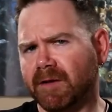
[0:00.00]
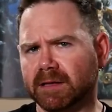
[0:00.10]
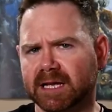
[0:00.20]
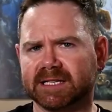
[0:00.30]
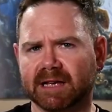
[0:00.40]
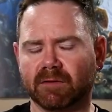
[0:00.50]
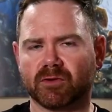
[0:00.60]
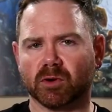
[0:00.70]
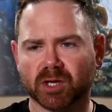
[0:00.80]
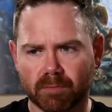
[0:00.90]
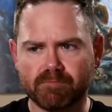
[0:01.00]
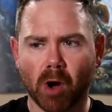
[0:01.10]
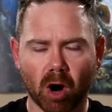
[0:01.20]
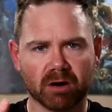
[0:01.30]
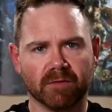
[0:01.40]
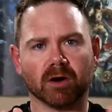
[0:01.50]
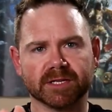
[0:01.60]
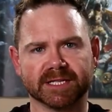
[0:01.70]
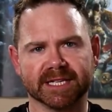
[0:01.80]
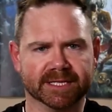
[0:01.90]
failed death saving throws are part of our
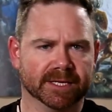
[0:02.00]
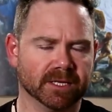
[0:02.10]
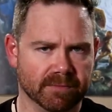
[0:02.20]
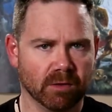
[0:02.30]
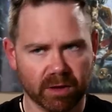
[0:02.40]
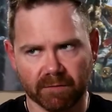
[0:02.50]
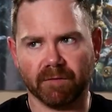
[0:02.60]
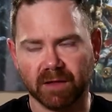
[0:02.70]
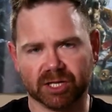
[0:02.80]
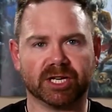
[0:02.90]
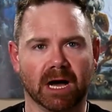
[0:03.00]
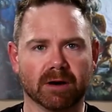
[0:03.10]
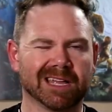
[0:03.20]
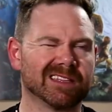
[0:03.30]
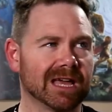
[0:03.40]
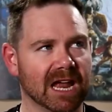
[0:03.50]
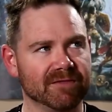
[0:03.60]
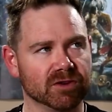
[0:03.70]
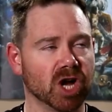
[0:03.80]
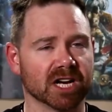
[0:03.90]
disease system that we fleshed out. I kind of
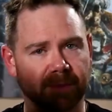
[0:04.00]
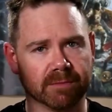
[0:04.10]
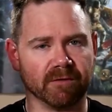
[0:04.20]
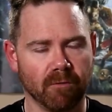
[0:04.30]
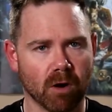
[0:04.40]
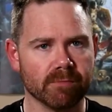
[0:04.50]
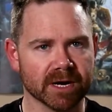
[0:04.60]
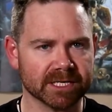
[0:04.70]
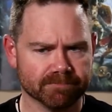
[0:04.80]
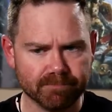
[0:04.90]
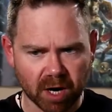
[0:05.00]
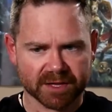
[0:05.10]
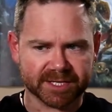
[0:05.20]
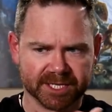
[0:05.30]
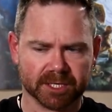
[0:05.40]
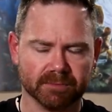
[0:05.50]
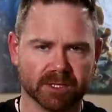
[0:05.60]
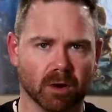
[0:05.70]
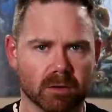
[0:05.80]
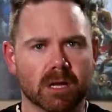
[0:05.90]
haven't talked about it before, but it's part of the system,
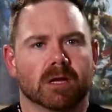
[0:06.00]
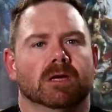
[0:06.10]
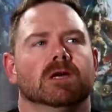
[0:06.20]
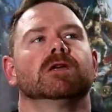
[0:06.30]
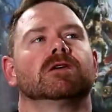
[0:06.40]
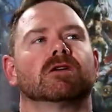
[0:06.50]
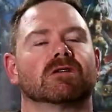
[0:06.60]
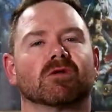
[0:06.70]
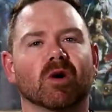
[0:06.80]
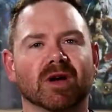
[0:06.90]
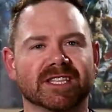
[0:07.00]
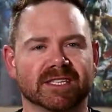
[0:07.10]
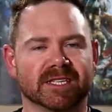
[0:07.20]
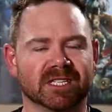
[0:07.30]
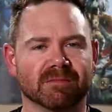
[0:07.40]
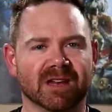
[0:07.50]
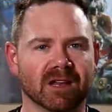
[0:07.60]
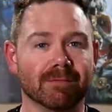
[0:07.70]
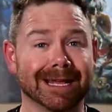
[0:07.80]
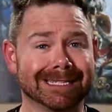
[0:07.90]
so go, go get the system and
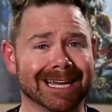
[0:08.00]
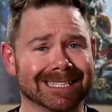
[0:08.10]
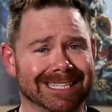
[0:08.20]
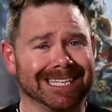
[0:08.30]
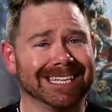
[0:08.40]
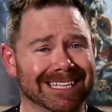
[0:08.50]
it'll make sense.